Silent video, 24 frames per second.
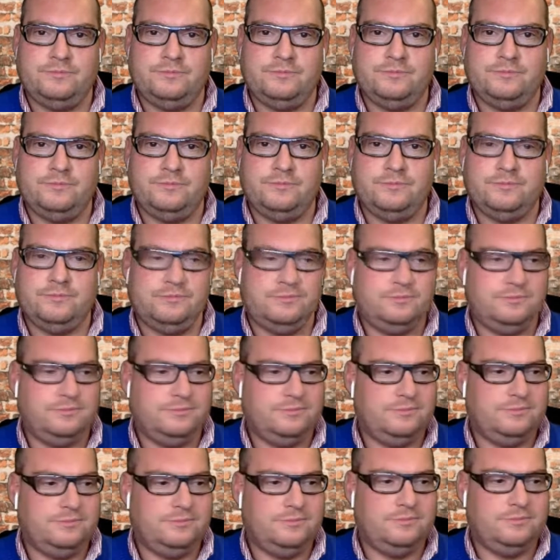
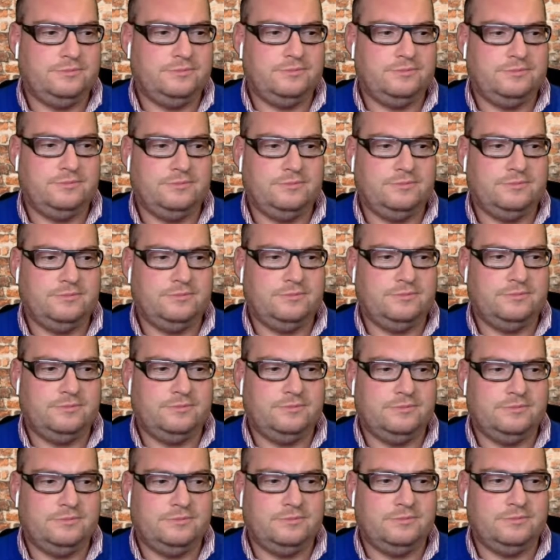
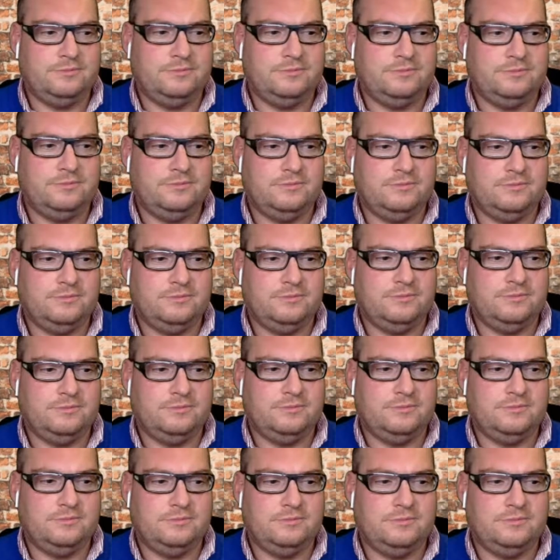
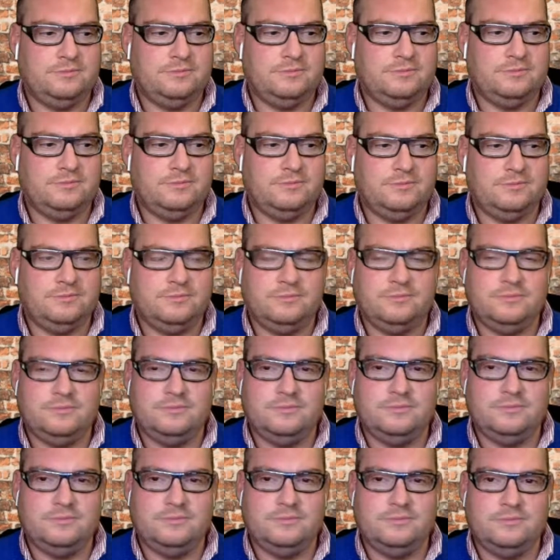
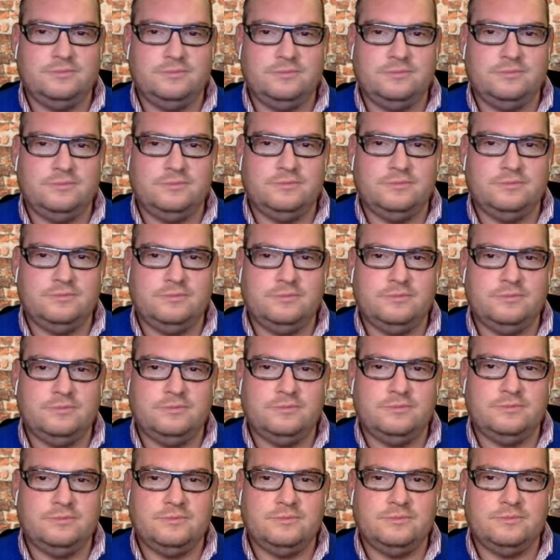
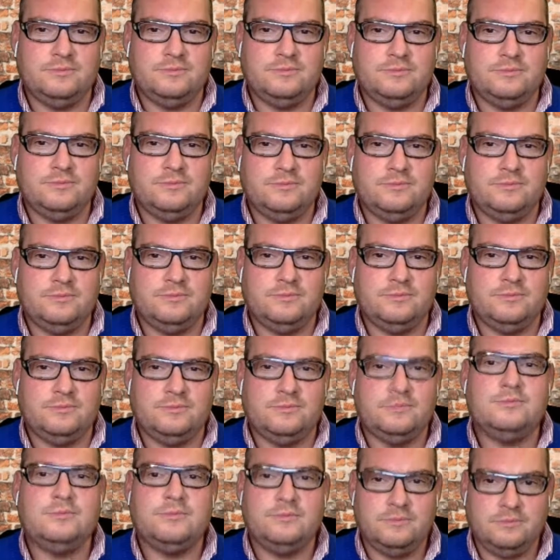
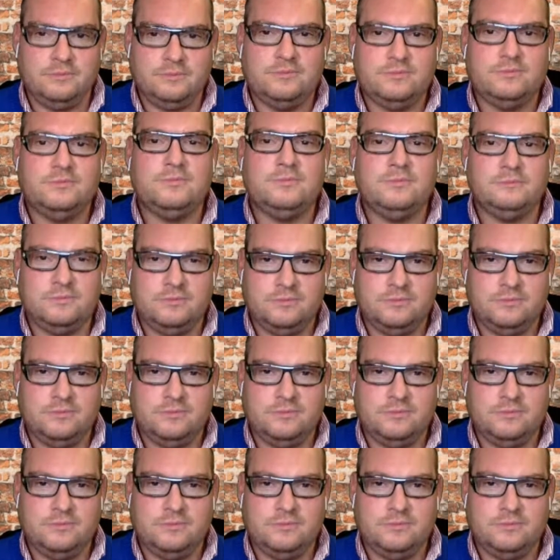This person isn't speaking.